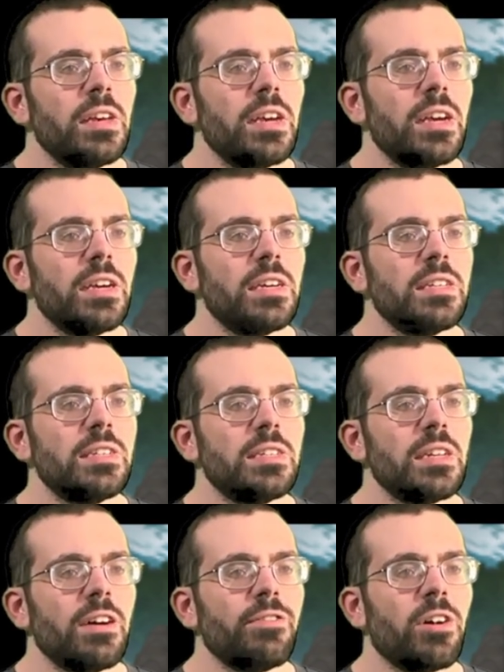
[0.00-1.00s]
is
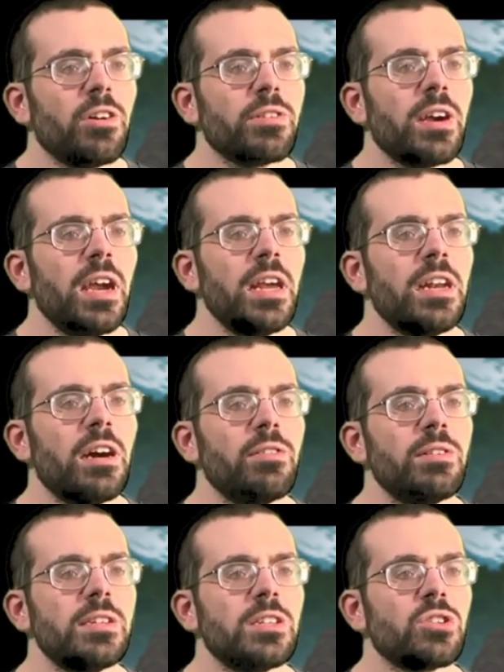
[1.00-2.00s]
a volcano
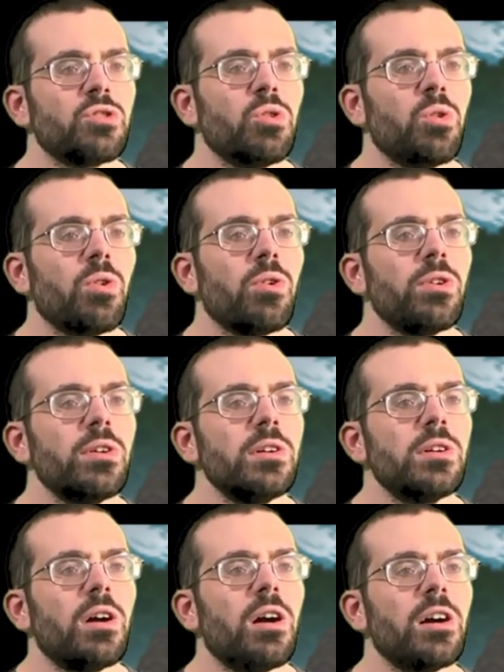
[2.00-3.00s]
is cool.
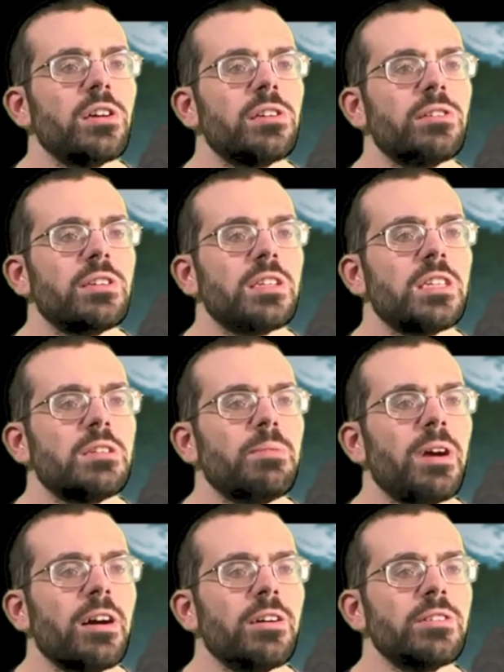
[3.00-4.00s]
Also, the
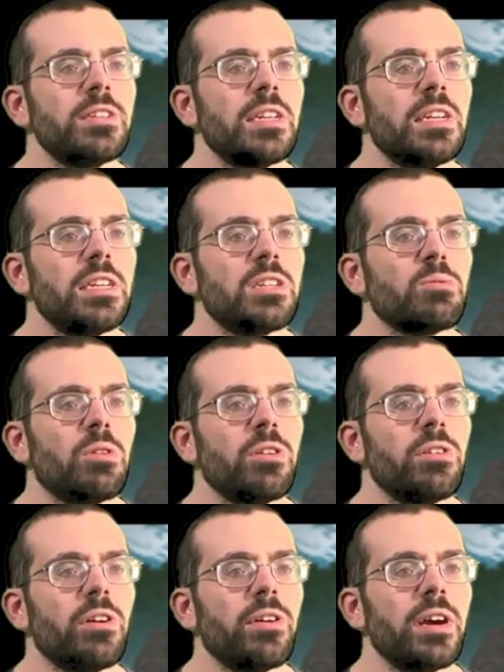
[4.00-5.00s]
spells in this
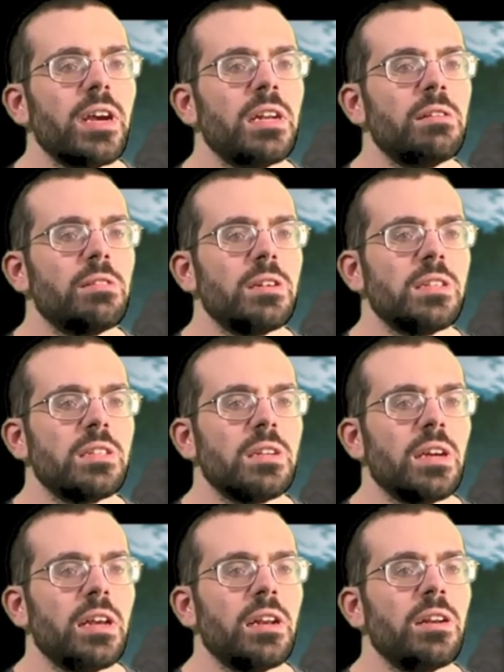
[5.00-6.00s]
world are
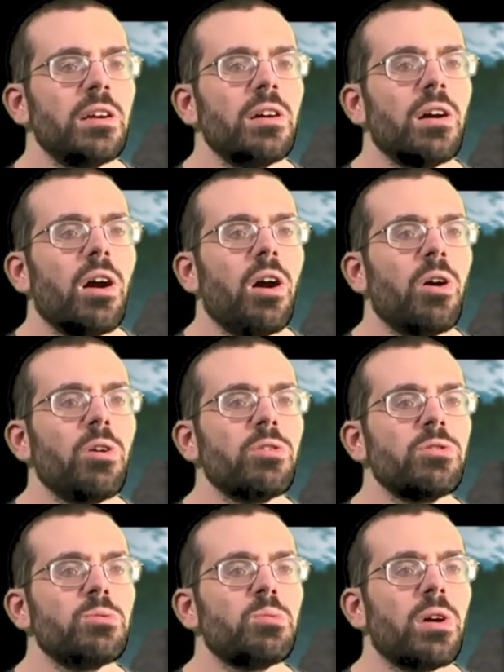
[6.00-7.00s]
interesting.
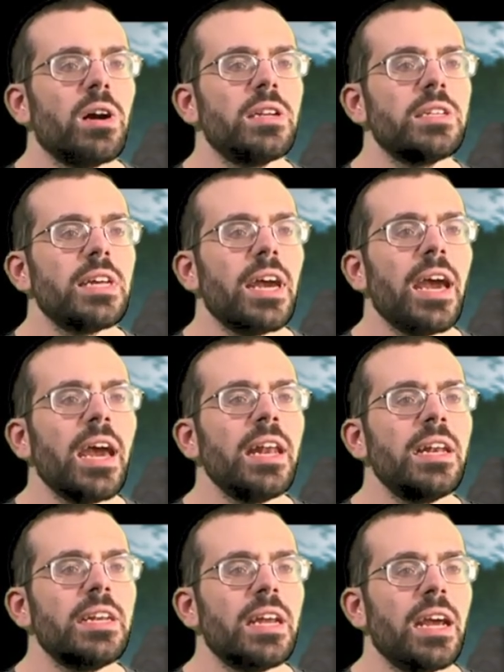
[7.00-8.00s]
Old One's
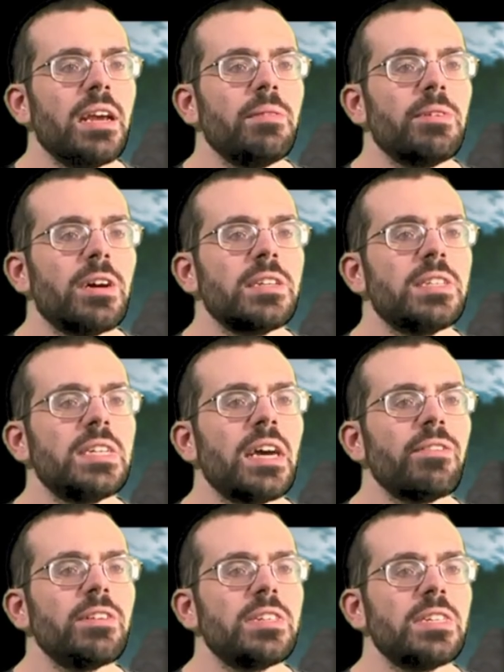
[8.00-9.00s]
Endgame does
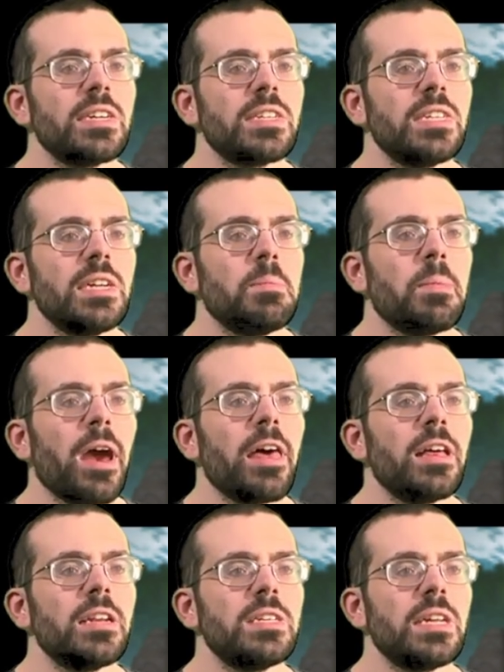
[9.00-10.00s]
760
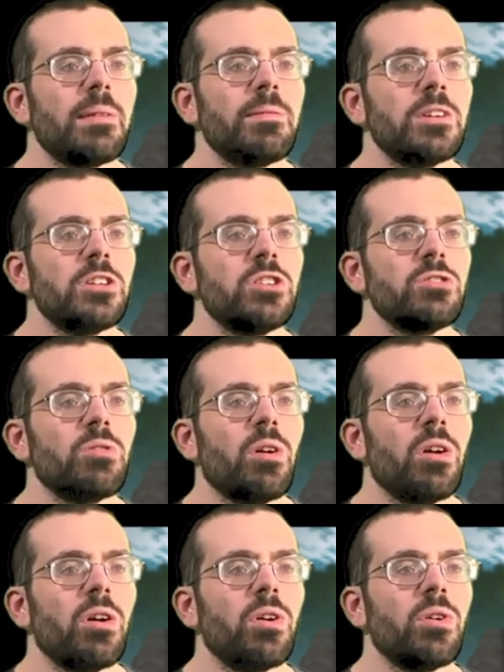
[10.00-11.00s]
balance damage to
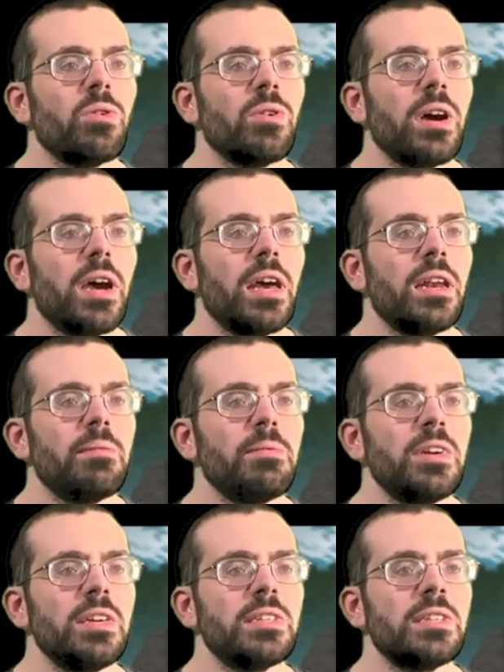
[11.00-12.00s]
all
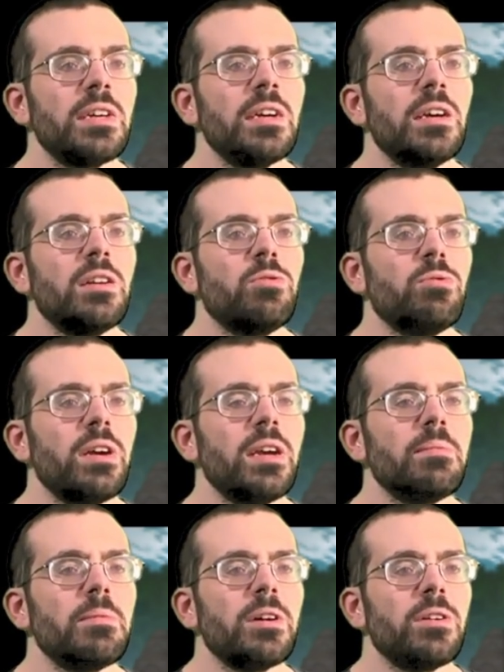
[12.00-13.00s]
enemies.
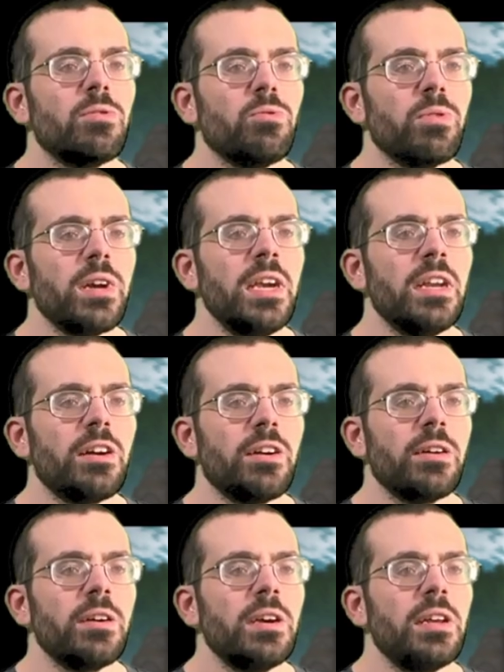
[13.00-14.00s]
Rim
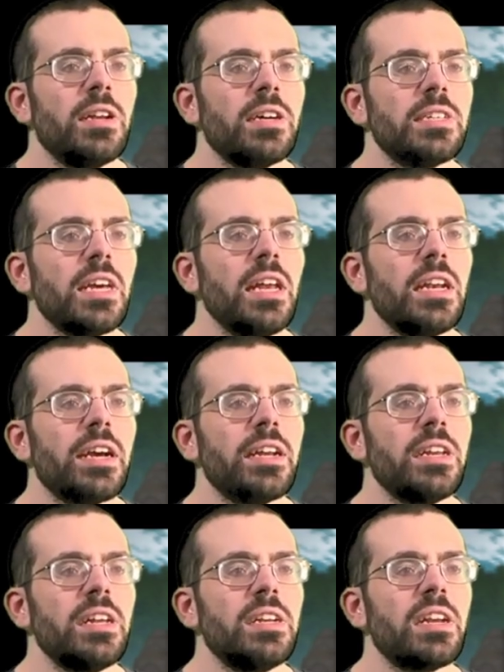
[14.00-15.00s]
Reader does
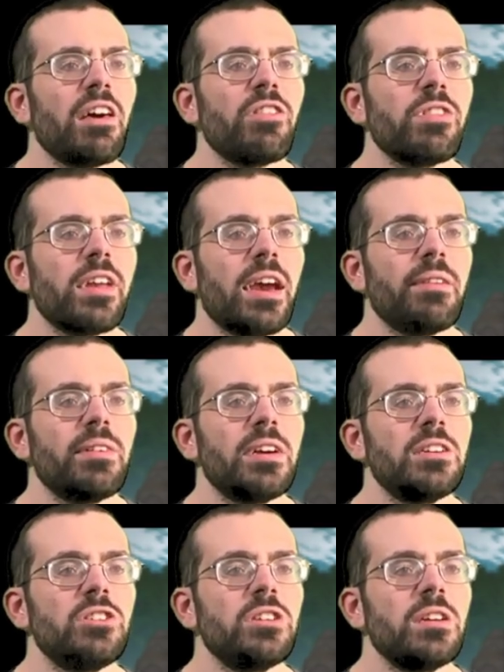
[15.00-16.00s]
890 death
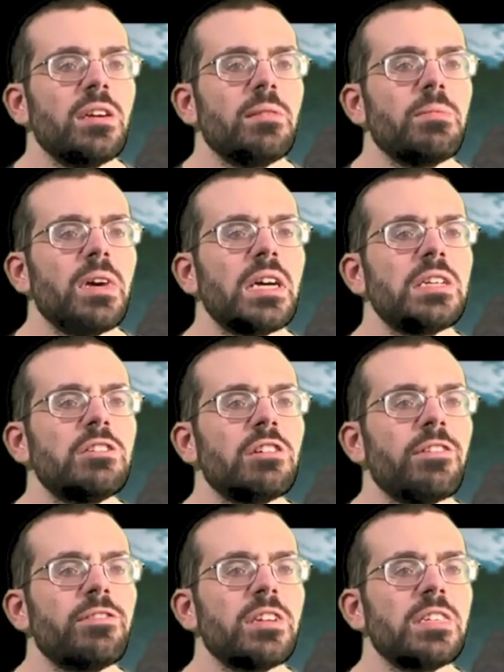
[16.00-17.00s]
damage Blast
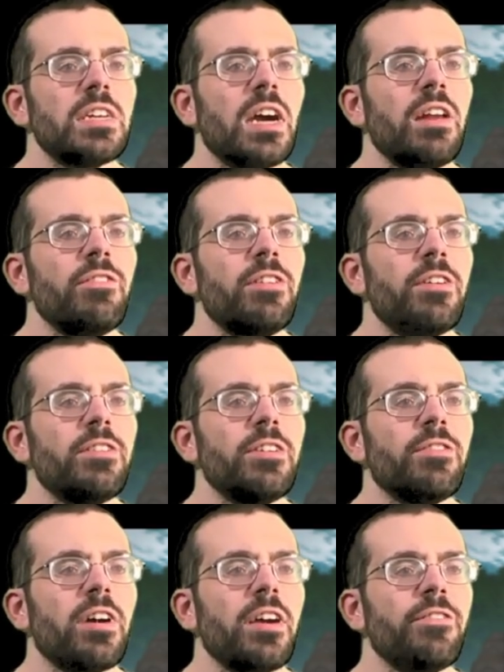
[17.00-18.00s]
Off does 955